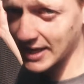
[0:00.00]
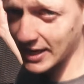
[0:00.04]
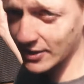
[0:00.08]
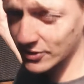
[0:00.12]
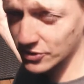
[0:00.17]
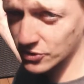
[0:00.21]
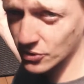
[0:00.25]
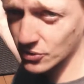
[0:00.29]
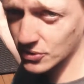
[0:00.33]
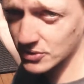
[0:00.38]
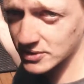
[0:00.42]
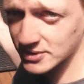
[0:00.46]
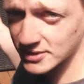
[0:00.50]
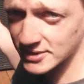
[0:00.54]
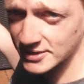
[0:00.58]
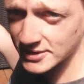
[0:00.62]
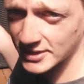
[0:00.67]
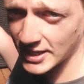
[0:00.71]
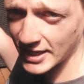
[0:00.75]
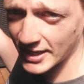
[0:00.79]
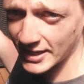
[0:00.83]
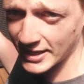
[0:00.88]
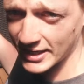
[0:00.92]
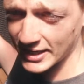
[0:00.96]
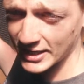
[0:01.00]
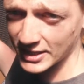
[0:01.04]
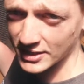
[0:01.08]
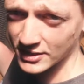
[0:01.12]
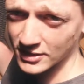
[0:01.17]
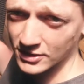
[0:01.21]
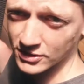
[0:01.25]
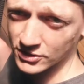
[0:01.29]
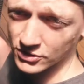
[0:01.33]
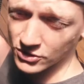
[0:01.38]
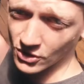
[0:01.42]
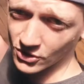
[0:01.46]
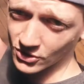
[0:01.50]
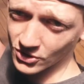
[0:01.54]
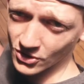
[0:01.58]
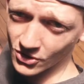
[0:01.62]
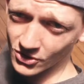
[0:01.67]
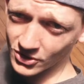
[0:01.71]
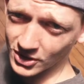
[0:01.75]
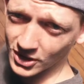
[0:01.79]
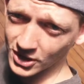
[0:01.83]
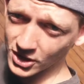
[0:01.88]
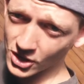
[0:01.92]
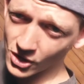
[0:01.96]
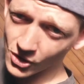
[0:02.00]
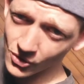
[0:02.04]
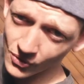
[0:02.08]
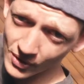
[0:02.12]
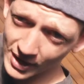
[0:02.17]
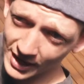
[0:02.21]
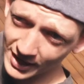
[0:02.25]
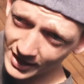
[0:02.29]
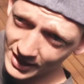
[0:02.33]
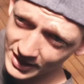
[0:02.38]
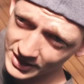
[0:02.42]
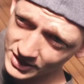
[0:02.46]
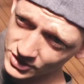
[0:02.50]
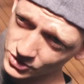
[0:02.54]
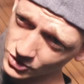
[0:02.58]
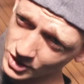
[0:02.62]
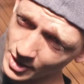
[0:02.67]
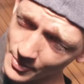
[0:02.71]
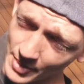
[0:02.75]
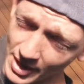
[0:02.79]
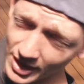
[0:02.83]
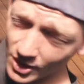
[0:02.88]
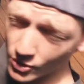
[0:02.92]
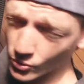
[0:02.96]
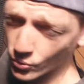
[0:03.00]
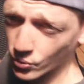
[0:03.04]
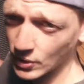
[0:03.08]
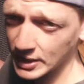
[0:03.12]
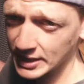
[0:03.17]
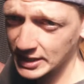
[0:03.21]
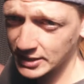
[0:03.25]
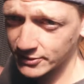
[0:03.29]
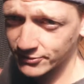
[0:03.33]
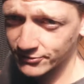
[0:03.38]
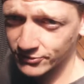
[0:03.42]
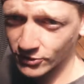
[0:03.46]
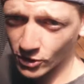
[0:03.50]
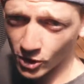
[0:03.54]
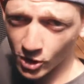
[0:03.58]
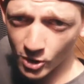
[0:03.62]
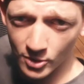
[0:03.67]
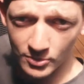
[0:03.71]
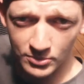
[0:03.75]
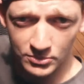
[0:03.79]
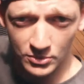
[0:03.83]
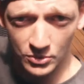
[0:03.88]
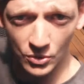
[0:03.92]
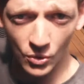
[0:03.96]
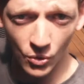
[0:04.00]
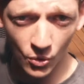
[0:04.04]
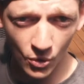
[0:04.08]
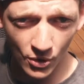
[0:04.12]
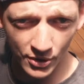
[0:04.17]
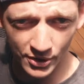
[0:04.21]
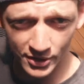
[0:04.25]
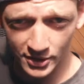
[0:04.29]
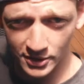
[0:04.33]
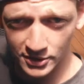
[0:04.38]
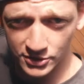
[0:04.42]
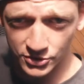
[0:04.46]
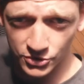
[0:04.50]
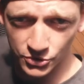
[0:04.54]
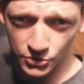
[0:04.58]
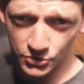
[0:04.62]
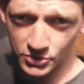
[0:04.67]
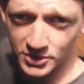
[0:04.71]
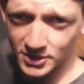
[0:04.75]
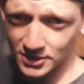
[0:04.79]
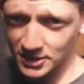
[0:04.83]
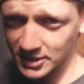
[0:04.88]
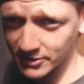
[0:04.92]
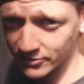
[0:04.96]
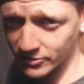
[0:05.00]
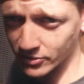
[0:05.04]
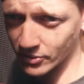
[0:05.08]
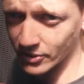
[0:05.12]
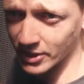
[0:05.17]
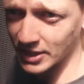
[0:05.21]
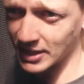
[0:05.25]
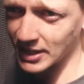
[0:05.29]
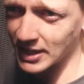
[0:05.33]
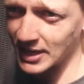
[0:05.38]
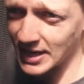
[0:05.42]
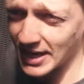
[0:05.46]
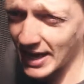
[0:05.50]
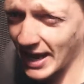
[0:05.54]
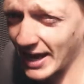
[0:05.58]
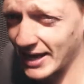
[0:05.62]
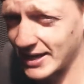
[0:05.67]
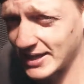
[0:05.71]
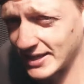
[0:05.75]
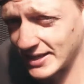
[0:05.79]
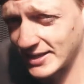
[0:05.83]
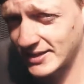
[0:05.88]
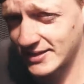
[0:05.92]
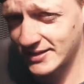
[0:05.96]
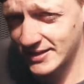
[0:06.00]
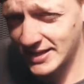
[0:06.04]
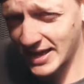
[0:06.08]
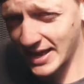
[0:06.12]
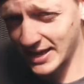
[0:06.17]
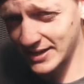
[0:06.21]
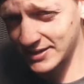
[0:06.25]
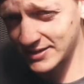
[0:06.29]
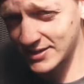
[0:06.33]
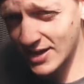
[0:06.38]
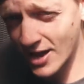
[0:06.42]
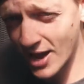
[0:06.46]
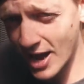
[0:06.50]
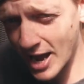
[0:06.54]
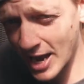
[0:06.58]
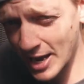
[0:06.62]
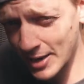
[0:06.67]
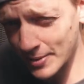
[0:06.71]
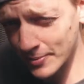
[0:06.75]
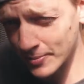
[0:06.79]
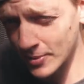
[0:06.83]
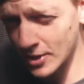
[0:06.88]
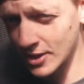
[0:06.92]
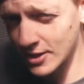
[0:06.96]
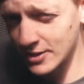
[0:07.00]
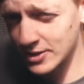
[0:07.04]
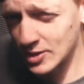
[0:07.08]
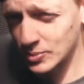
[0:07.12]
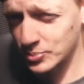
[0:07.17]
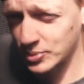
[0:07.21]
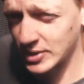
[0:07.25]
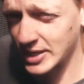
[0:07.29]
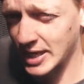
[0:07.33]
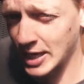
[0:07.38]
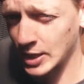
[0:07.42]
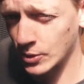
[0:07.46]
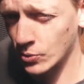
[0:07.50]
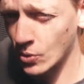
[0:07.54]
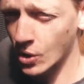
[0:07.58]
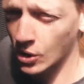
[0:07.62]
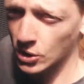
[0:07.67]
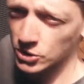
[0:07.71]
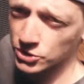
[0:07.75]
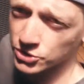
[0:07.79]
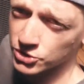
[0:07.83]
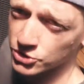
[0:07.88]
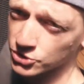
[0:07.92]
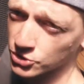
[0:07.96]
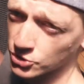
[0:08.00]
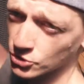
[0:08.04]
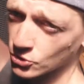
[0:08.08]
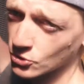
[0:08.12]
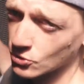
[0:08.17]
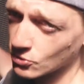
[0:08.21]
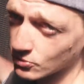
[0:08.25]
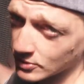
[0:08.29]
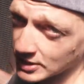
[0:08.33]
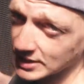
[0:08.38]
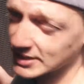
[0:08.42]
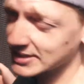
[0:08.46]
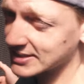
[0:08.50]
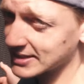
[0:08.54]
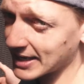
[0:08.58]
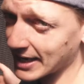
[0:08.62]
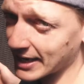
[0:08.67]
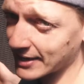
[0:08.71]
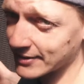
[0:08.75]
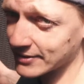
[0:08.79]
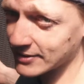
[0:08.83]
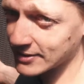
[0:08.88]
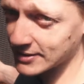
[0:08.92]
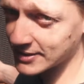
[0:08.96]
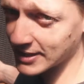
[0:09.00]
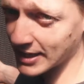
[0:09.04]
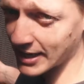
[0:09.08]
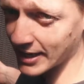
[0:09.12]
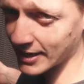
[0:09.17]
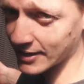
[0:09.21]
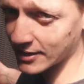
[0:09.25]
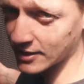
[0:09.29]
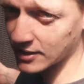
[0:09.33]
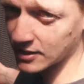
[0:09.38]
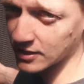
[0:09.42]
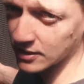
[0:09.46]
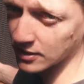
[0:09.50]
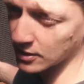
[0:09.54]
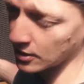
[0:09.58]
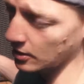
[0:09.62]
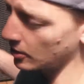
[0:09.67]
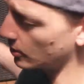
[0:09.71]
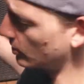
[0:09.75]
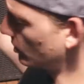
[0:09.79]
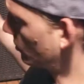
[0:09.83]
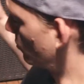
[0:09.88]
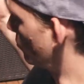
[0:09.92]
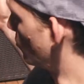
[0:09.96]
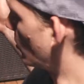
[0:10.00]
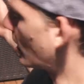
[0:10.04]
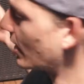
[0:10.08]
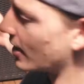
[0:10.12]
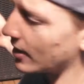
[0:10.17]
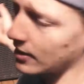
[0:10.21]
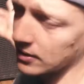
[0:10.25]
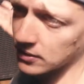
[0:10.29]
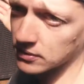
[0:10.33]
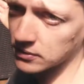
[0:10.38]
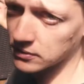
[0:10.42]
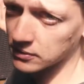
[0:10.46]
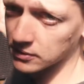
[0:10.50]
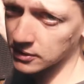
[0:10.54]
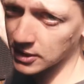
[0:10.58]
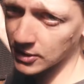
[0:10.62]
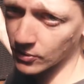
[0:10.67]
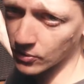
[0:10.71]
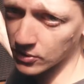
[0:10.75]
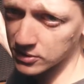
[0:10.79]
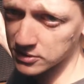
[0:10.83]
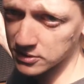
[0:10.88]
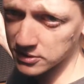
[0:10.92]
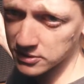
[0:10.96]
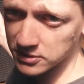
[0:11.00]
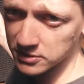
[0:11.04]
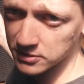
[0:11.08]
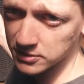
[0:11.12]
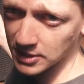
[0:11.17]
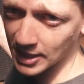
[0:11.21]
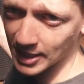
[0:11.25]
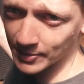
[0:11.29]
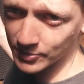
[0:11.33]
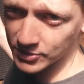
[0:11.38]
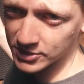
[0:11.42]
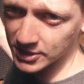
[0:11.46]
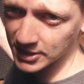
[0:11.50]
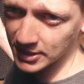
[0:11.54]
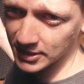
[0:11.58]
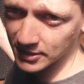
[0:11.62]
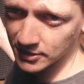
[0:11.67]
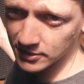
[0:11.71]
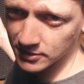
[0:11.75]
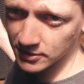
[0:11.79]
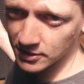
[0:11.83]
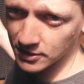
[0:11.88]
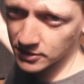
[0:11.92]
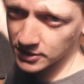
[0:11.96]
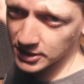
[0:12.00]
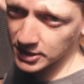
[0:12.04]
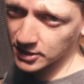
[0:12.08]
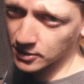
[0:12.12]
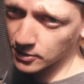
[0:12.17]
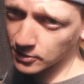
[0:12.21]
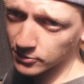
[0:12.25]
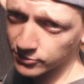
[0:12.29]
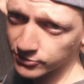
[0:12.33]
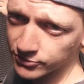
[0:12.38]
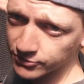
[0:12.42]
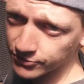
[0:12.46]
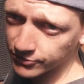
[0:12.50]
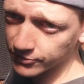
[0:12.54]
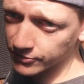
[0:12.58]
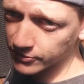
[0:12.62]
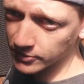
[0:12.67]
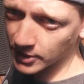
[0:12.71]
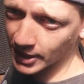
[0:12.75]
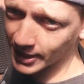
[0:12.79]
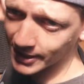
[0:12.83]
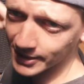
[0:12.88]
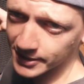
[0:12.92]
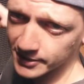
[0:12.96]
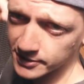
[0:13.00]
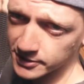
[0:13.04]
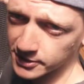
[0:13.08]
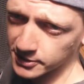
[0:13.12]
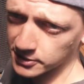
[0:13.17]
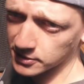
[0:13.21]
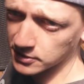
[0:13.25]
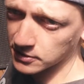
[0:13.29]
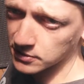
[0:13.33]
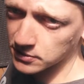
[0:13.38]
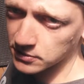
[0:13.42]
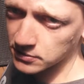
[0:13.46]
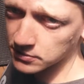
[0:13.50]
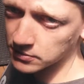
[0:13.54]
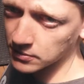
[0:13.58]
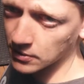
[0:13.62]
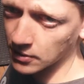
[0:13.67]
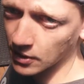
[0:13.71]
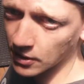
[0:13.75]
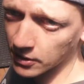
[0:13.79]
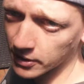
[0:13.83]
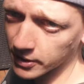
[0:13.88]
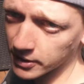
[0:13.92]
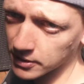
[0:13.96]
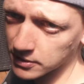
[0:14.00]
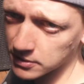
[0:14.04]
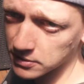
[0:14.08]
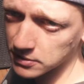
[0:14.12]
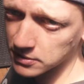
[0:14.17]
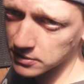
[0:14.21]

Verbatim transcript: outdoor setting not long ago and it took about a week from order to delivery. And in that time, the plan was to restain the deck while it was empty and clear of anything on it.